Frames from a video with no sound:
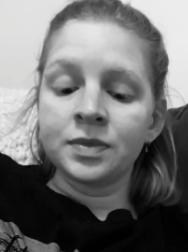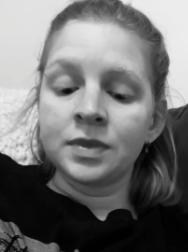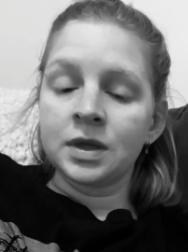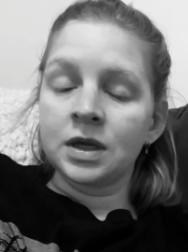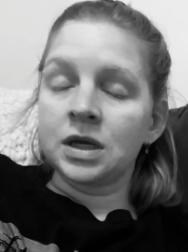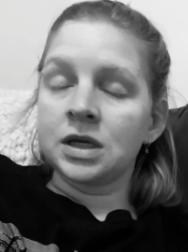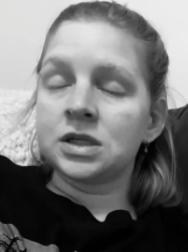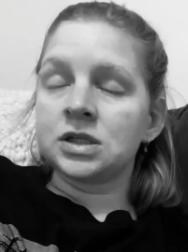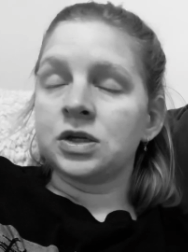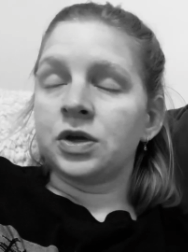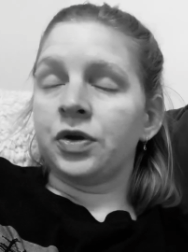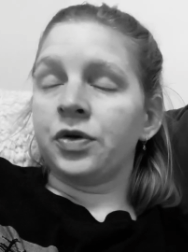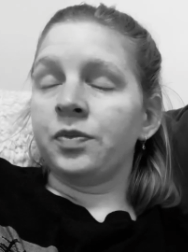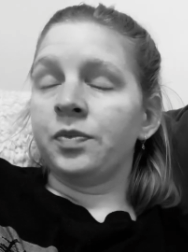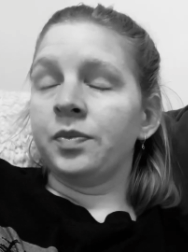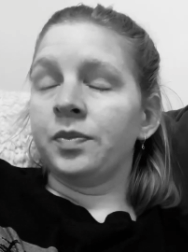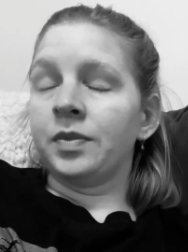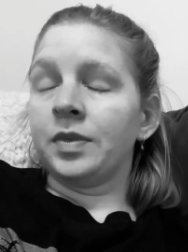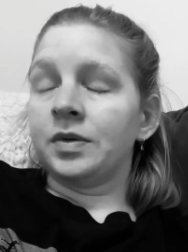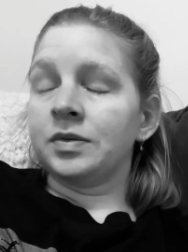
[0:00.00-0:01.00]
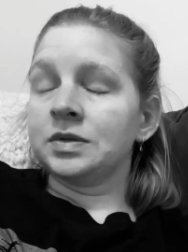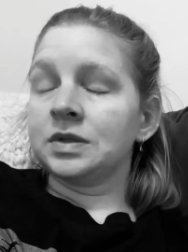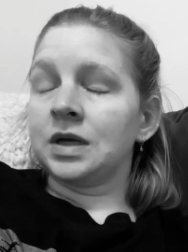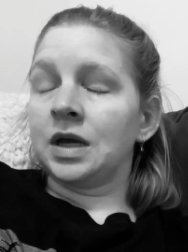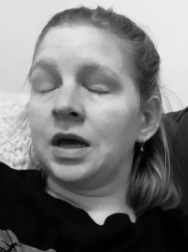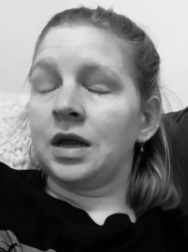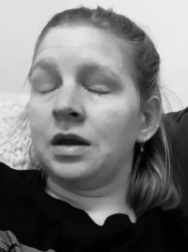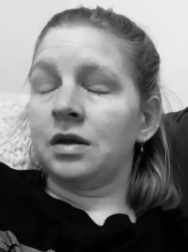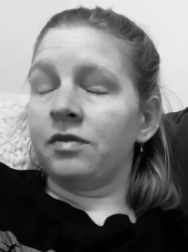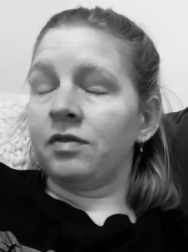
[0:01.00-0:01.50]
Because, you know, was
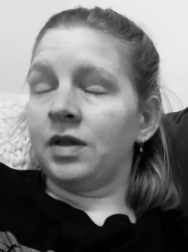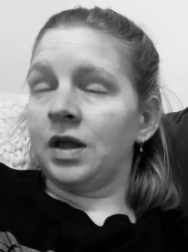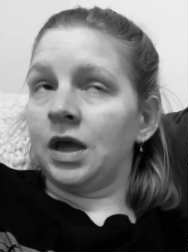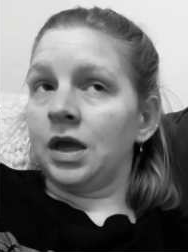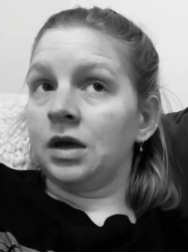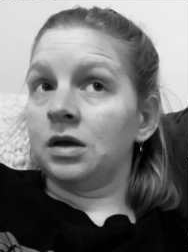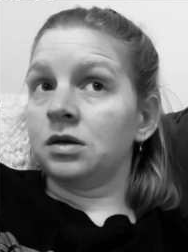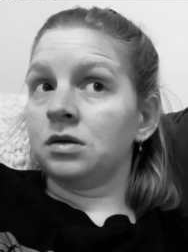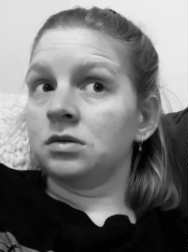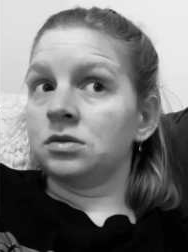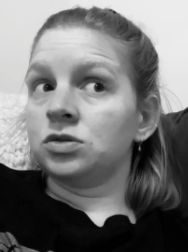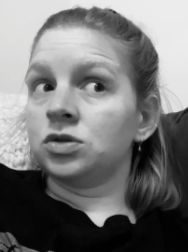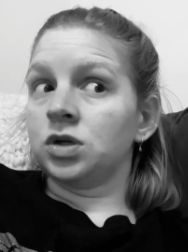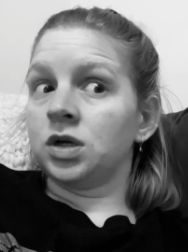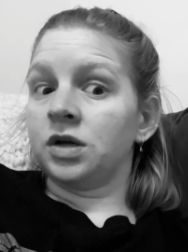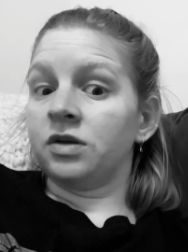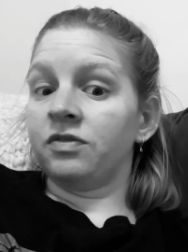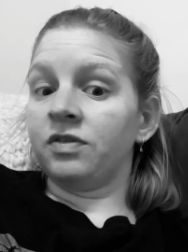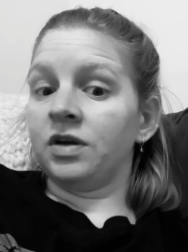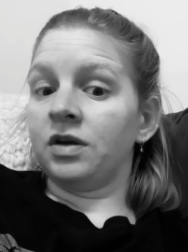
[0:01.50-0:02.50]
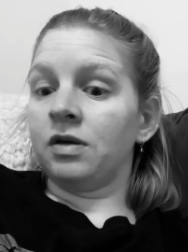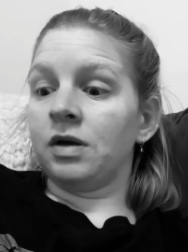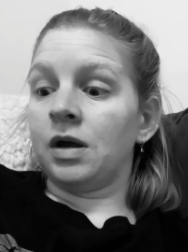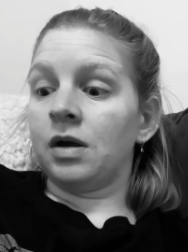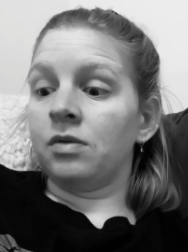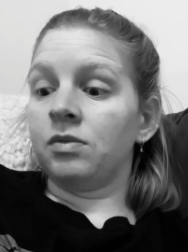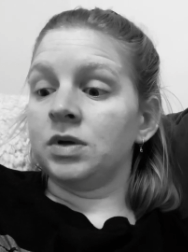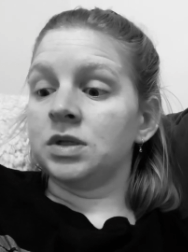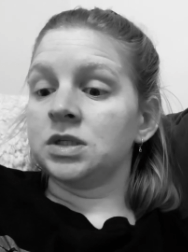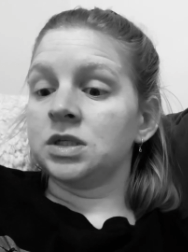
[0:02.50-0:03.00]
kind of like trying to figure
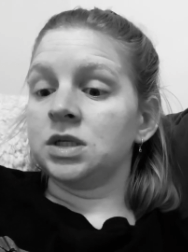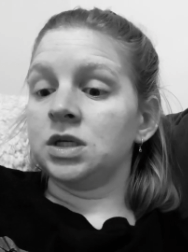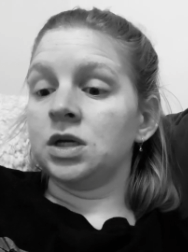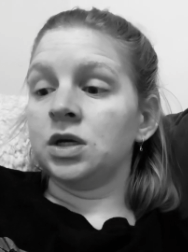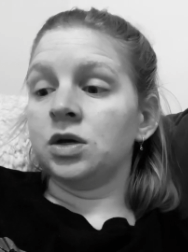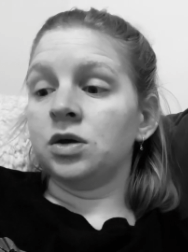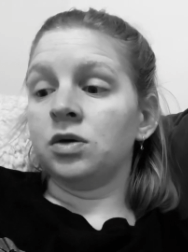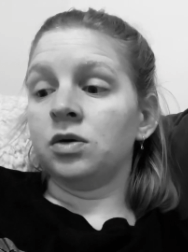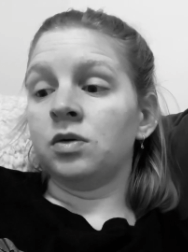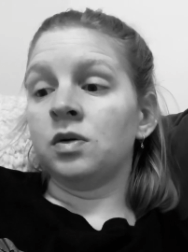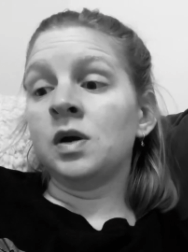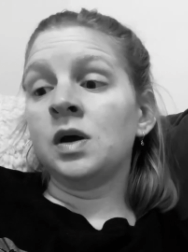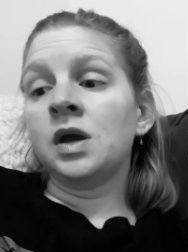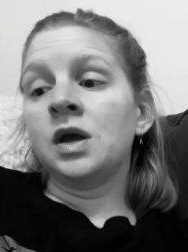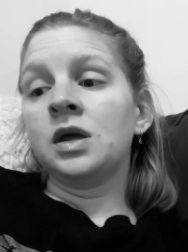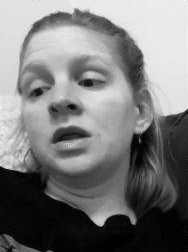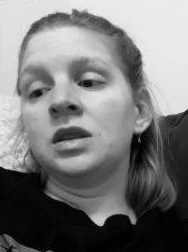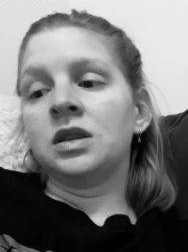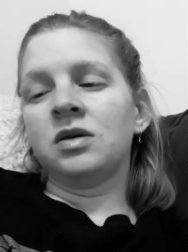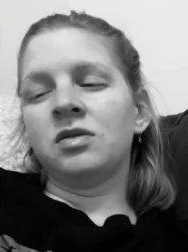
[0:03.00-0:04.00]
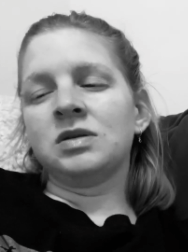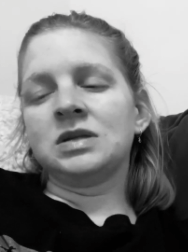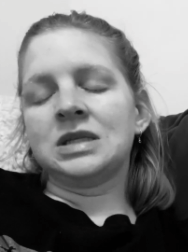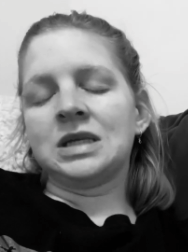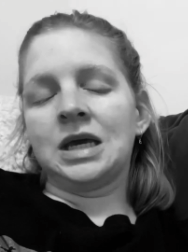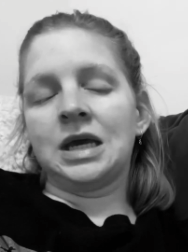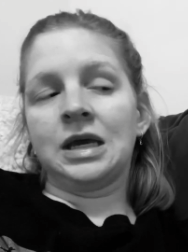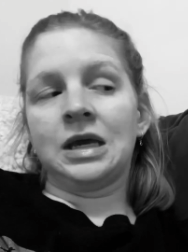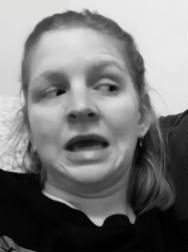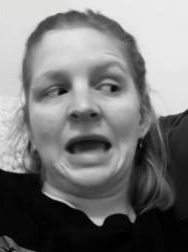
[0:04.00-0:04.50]
out what to do. There was
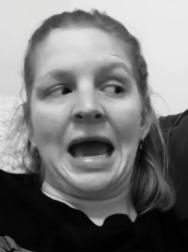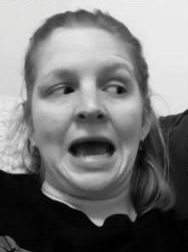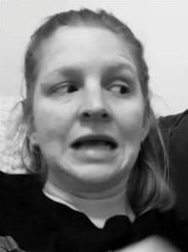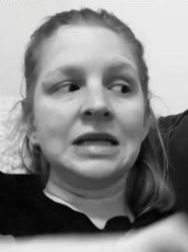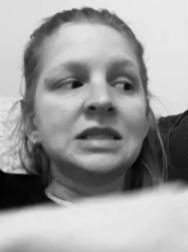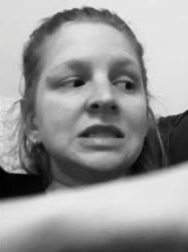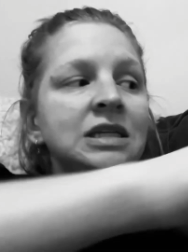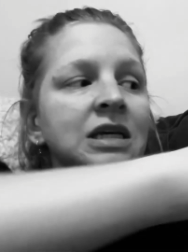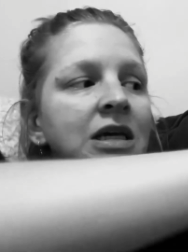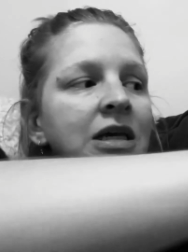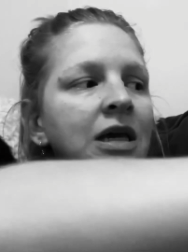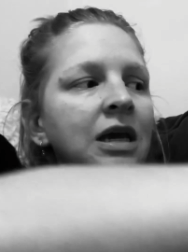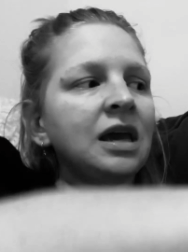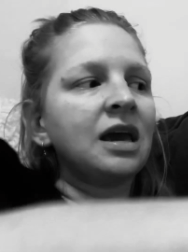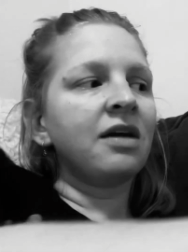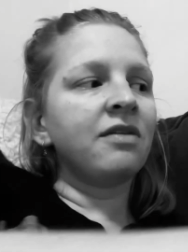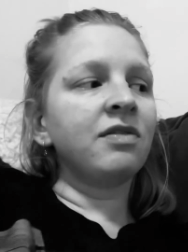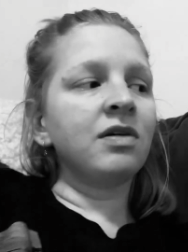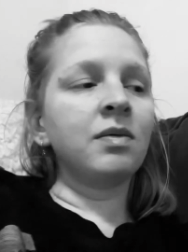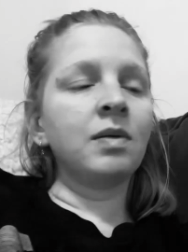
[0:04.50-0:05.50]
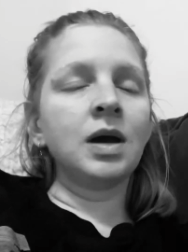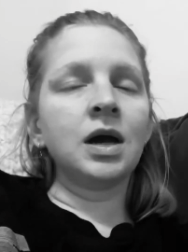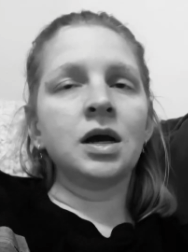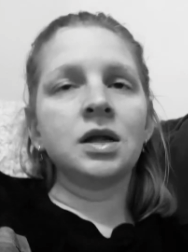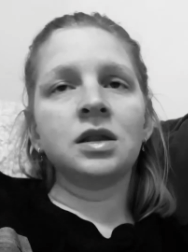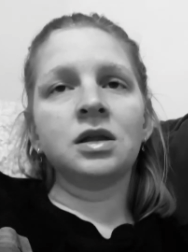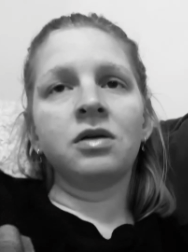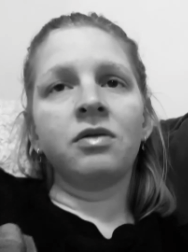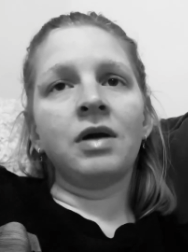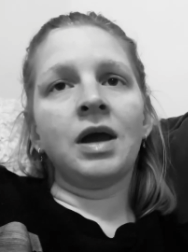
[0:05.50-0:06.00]
like gas leaking everywhere on
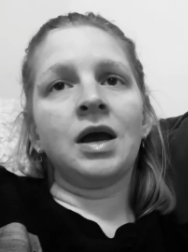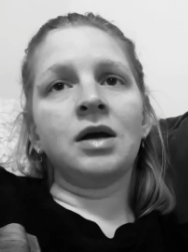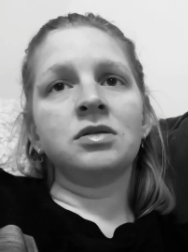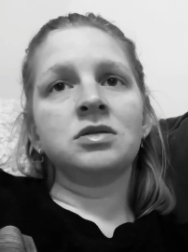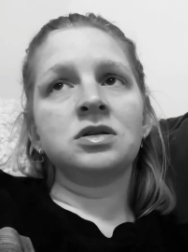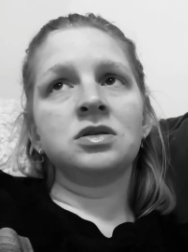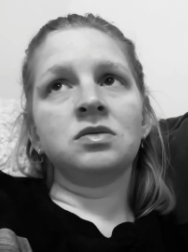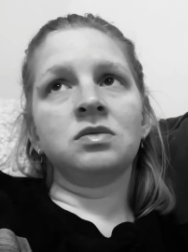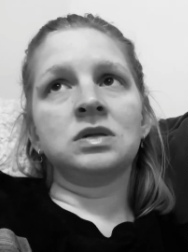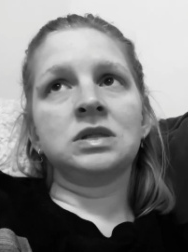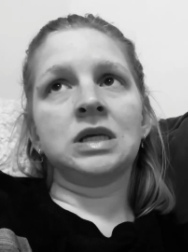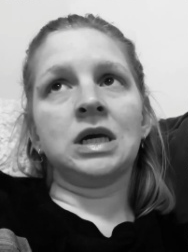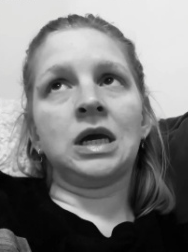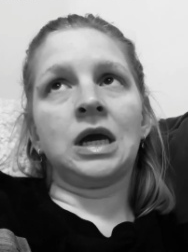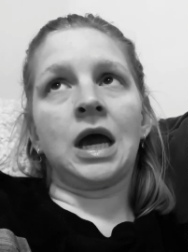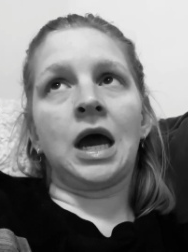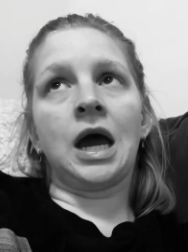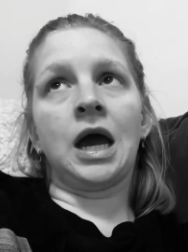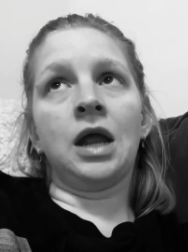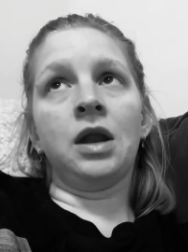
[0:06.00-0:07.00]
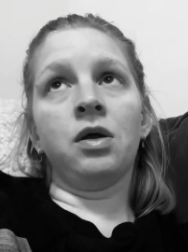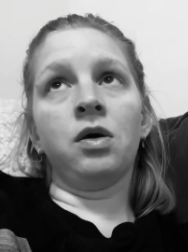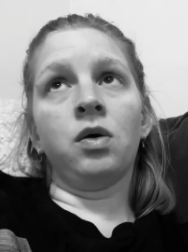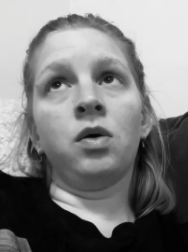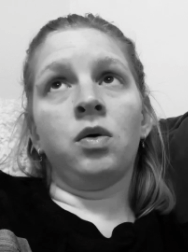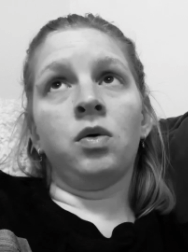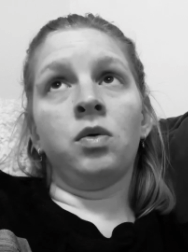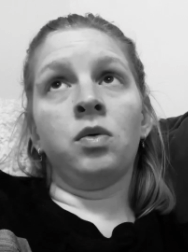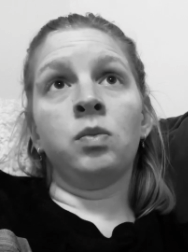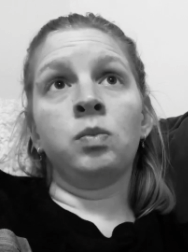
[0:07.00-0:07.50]
the ground. So it was like, I
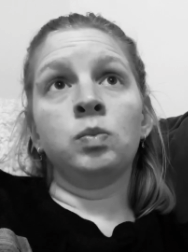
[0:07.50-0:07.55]
don't